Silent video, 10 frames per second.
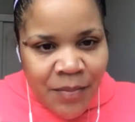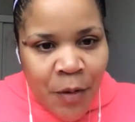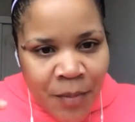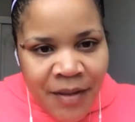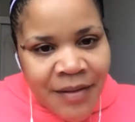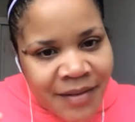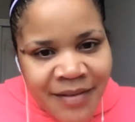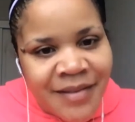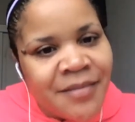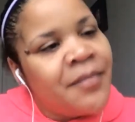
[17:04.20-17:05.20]
moment.
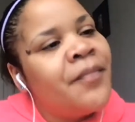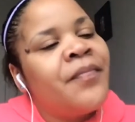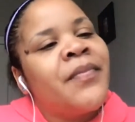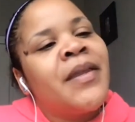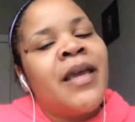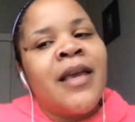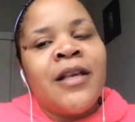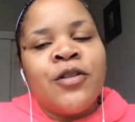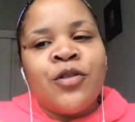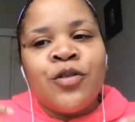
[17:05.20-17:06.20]

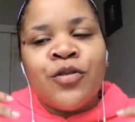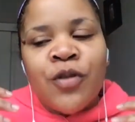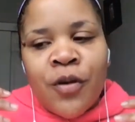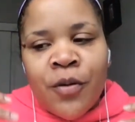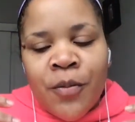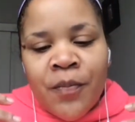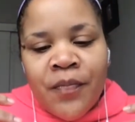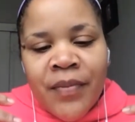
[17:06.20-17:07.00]
So